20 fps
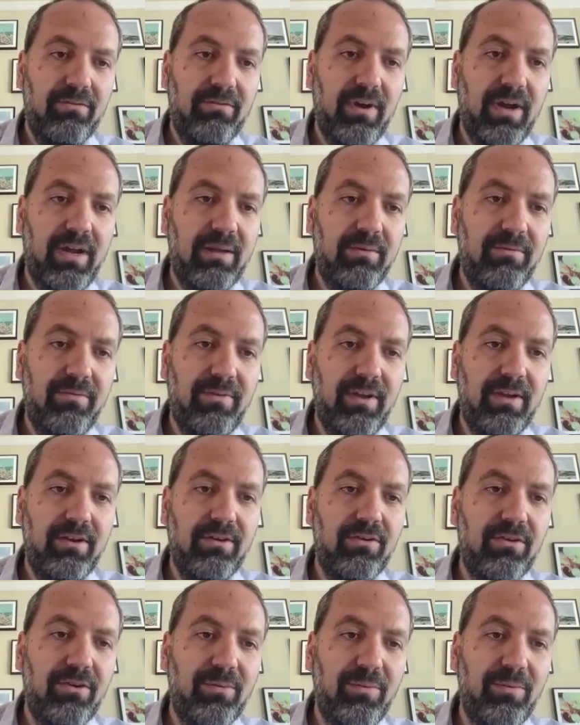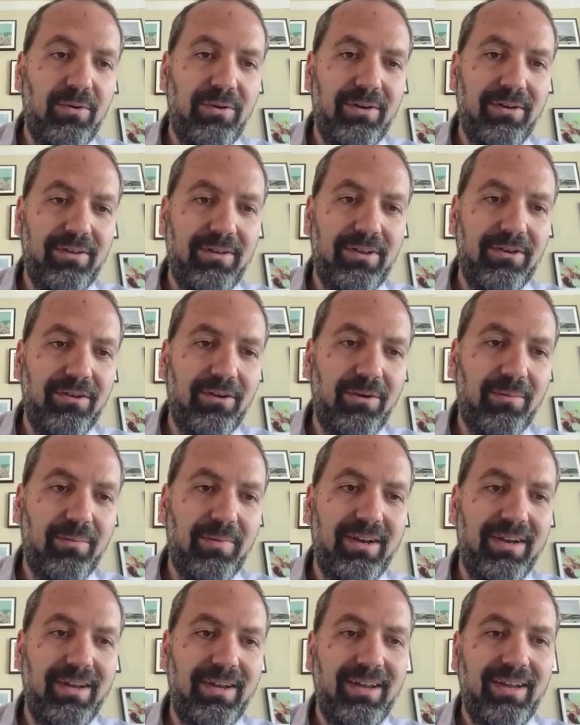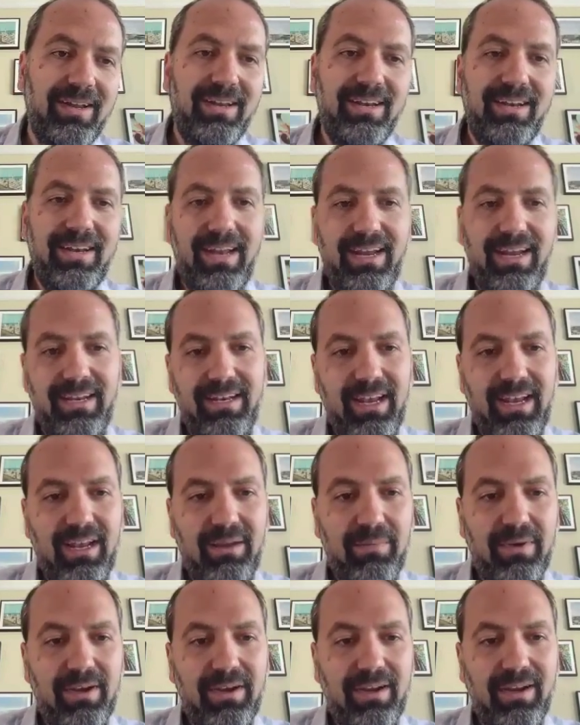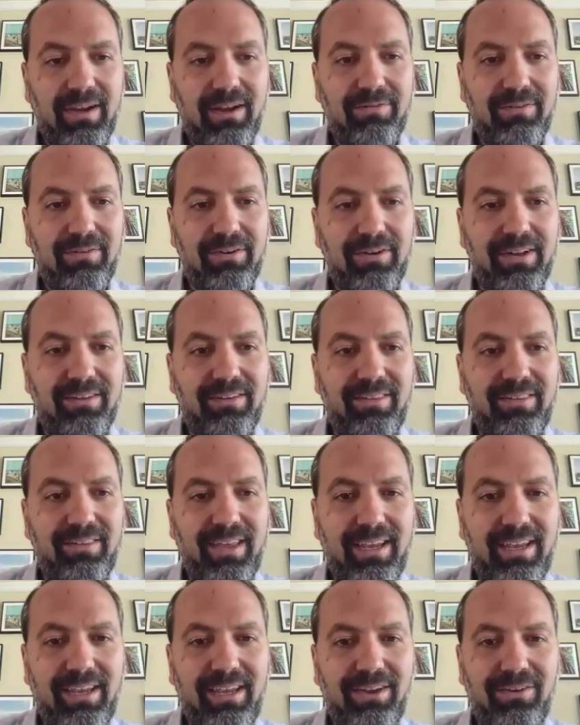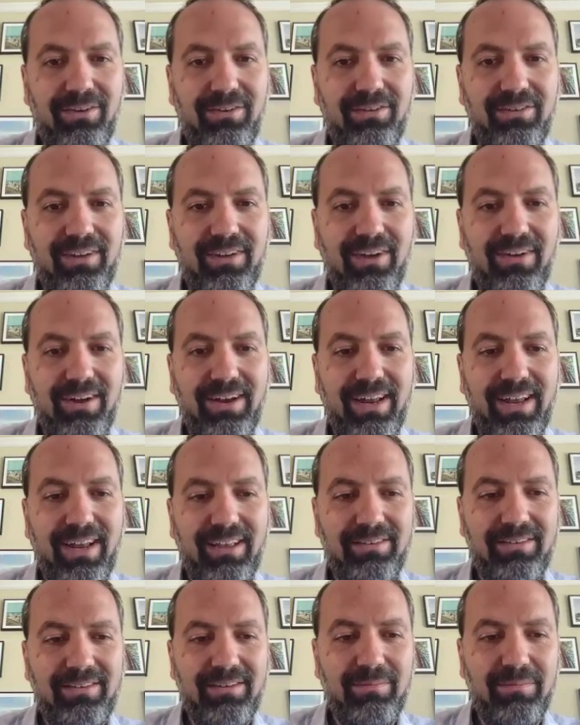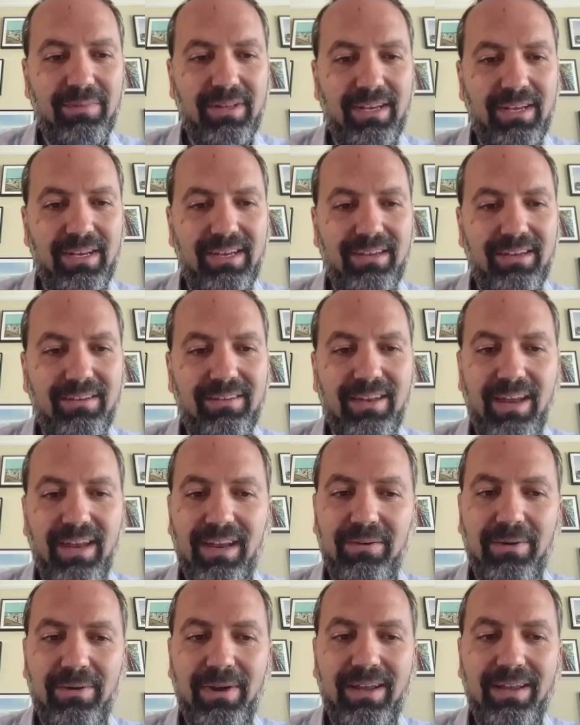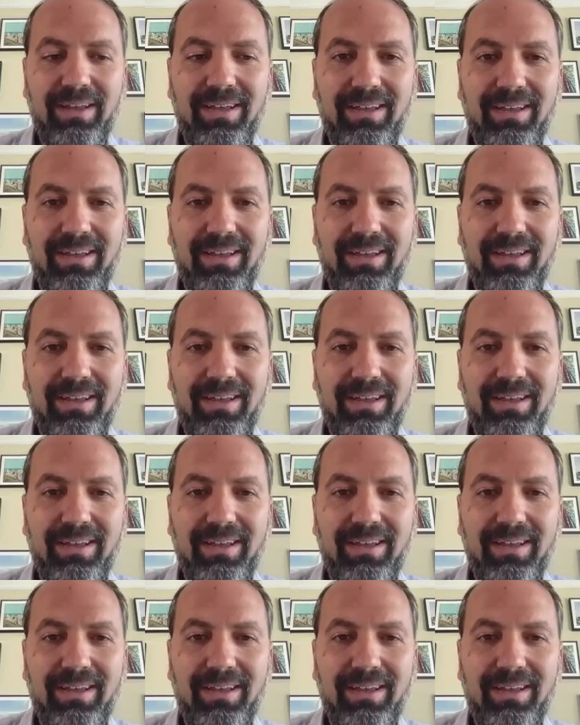to triumph and turmoil in urban nighttime governance. Thank you, Sarah and Allison. Please take it away.